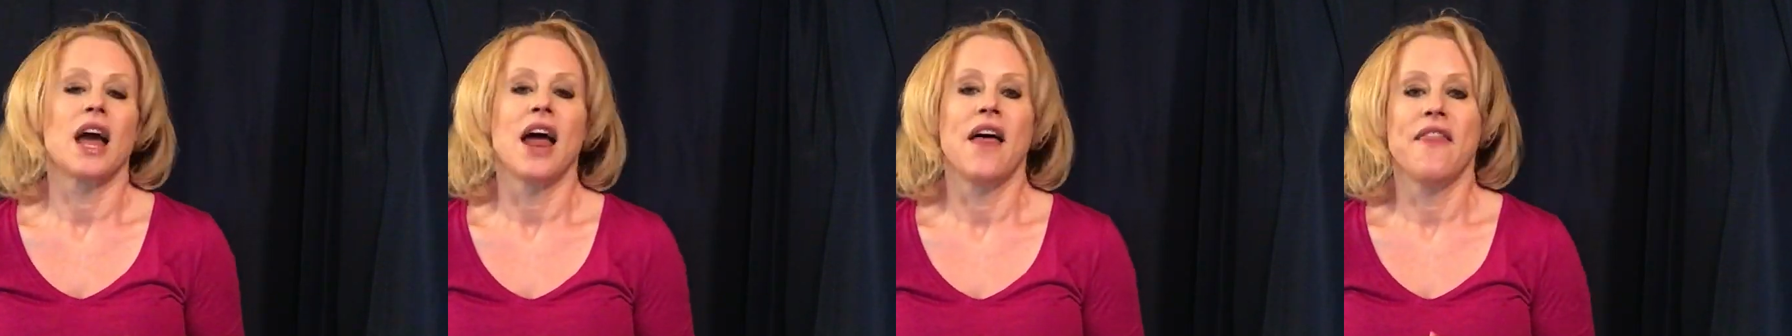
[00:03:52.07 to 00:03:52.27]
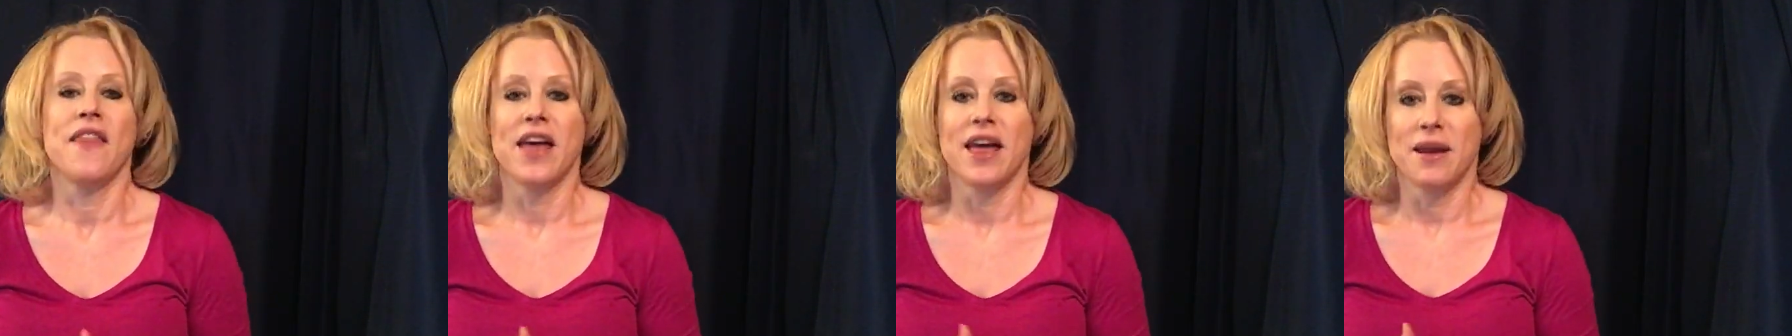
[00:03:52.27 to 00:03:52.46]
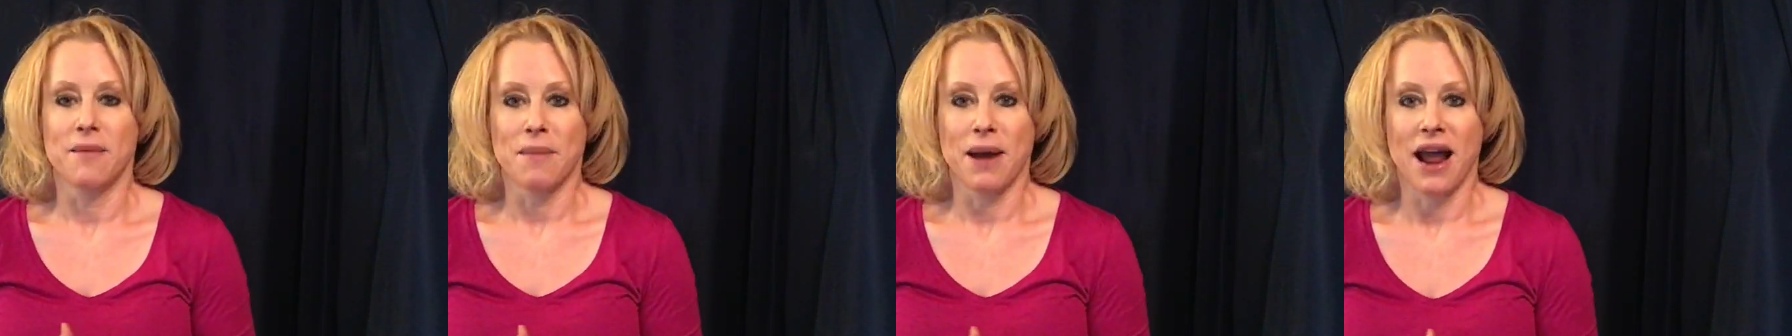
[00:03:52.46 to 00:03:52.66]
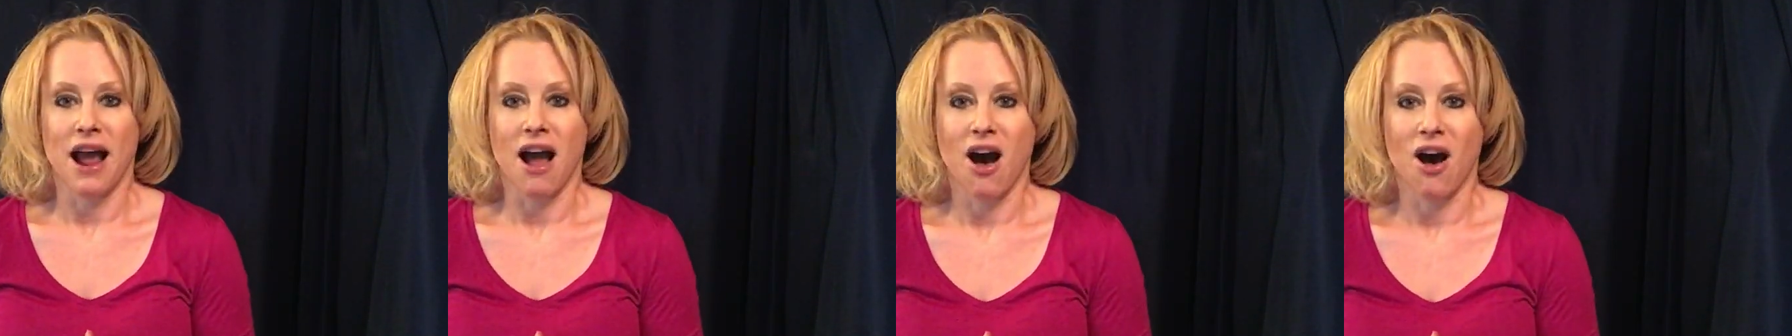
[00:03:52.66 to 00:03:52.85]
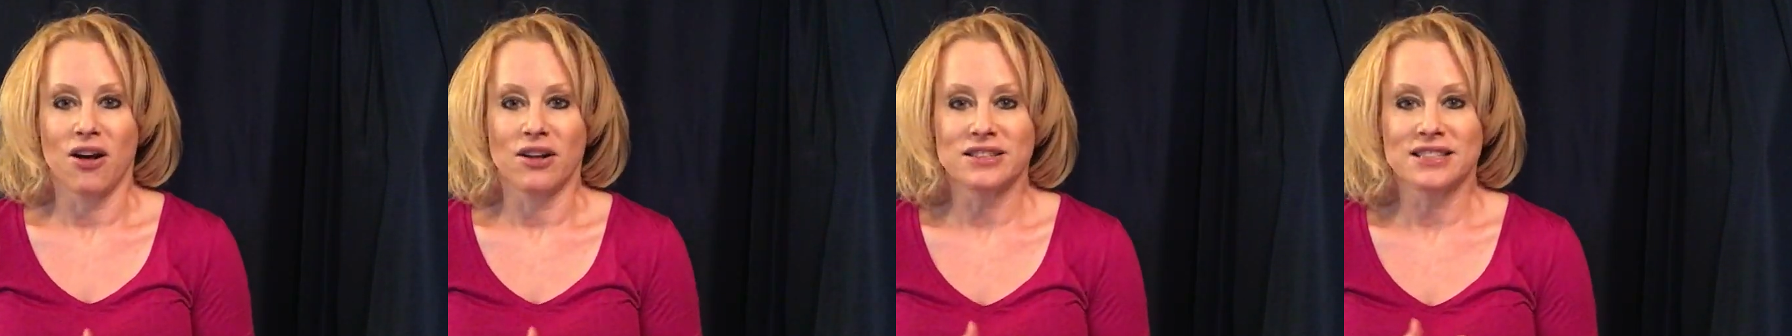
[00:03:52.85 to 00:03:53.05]
And then
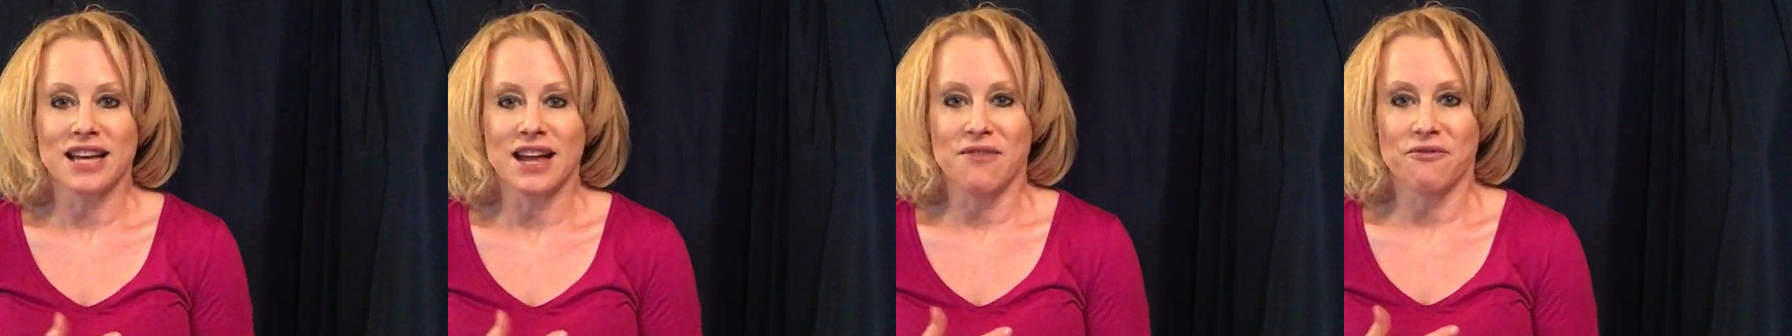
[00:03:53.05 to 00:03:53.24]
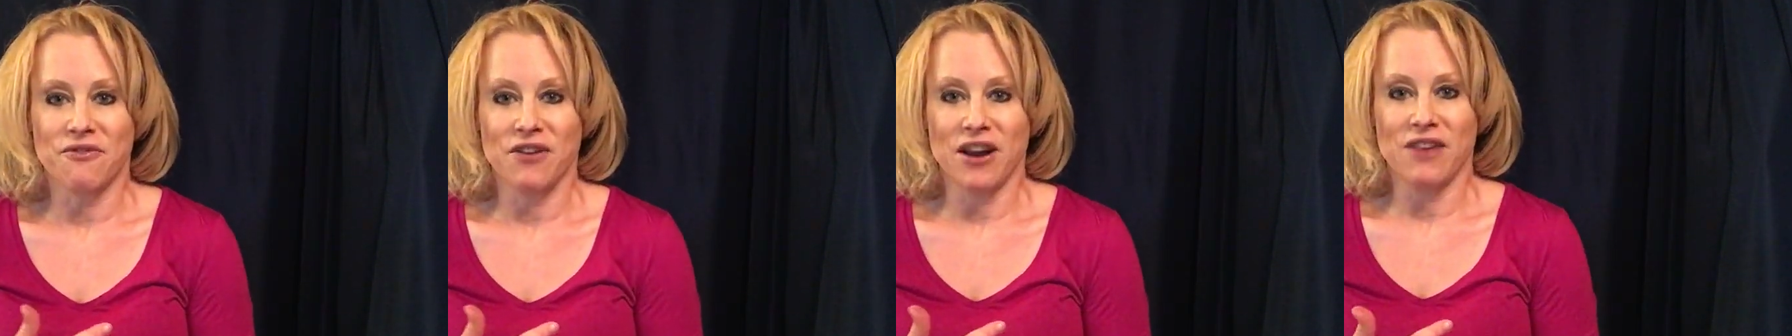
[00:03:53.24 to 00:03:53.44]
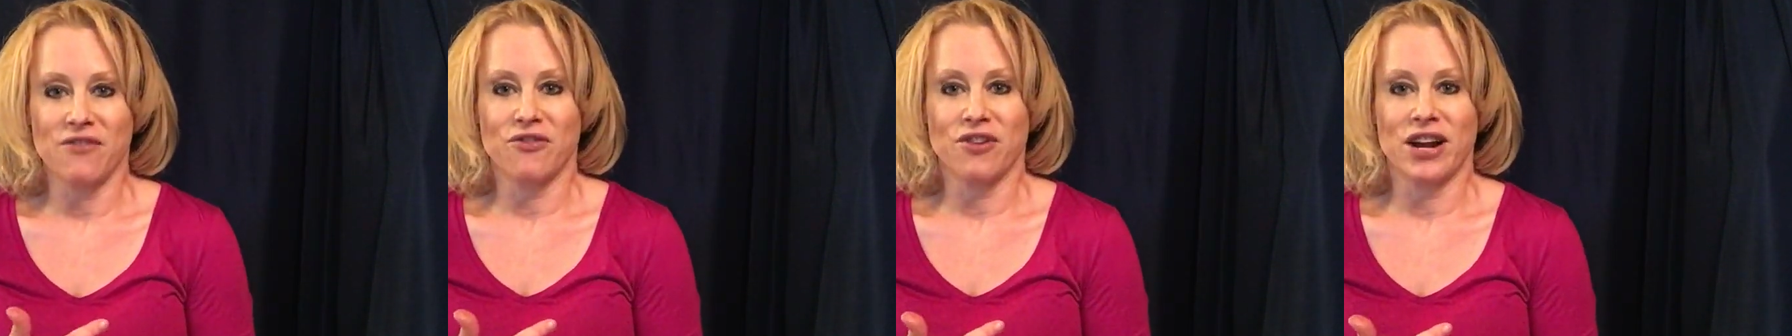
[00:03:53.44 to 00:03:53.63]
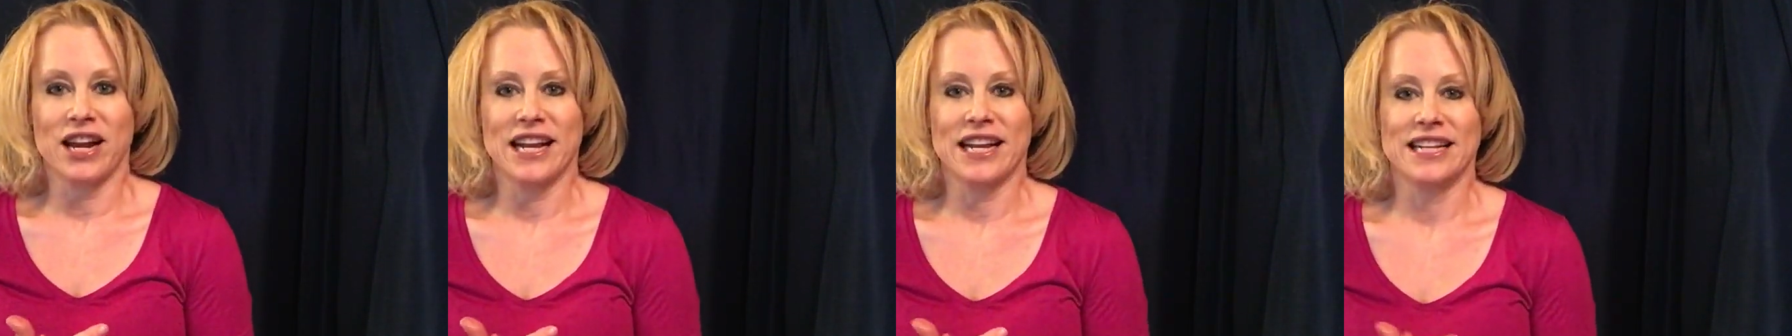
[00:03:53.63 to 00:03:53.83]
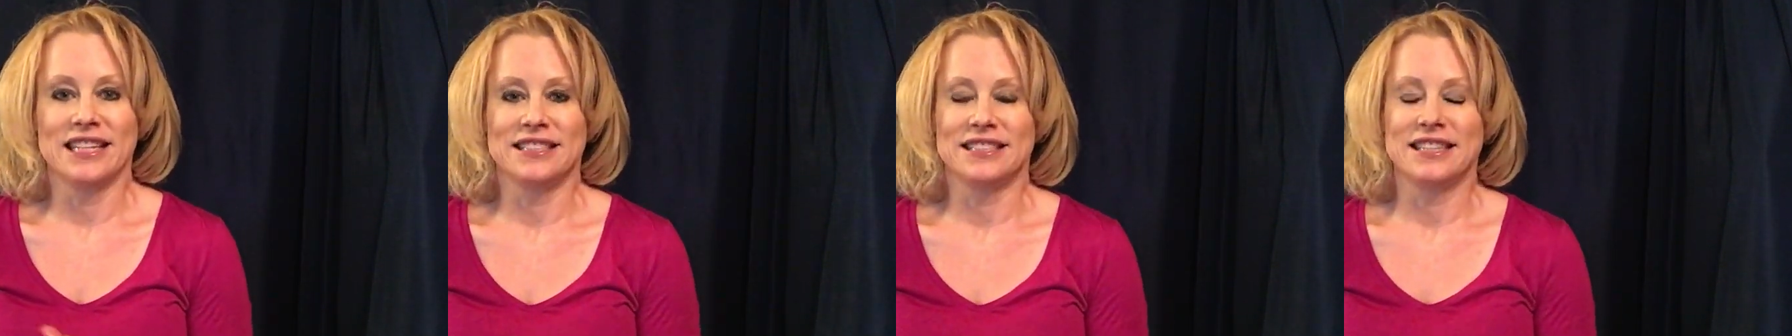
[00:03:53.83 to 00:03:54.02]
my all-time
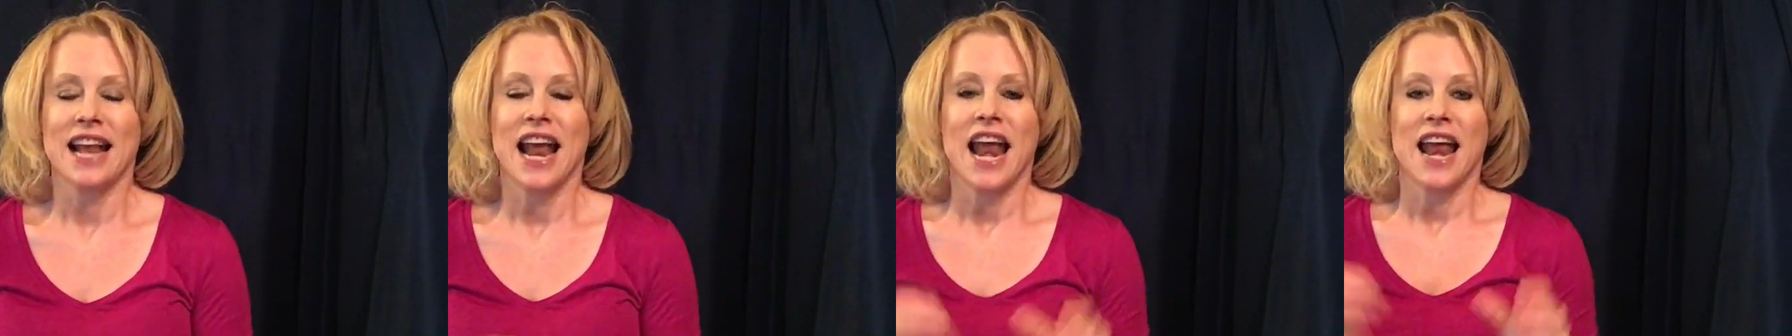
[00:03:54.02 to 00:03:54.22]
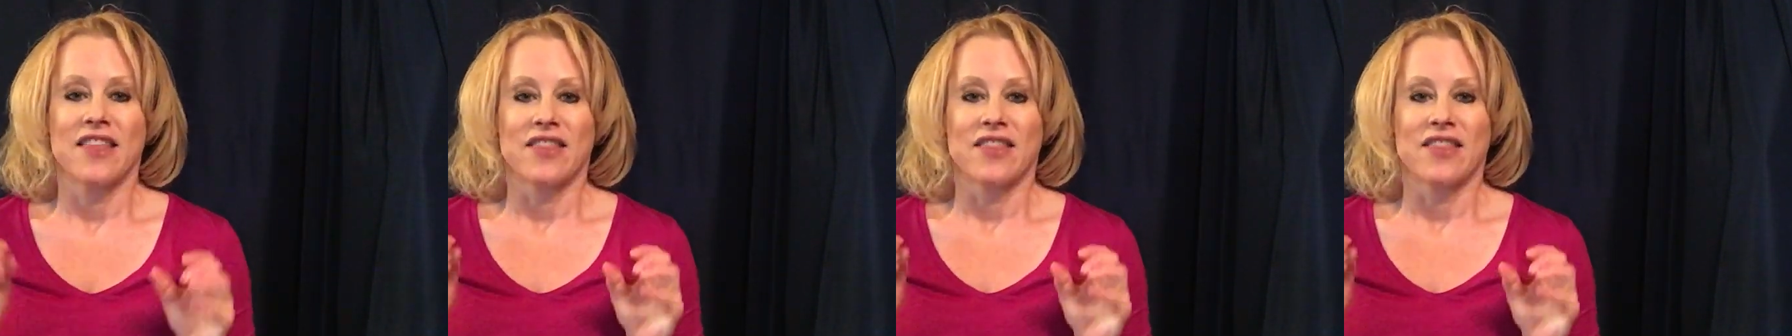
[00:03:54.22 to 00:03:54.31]
favorite is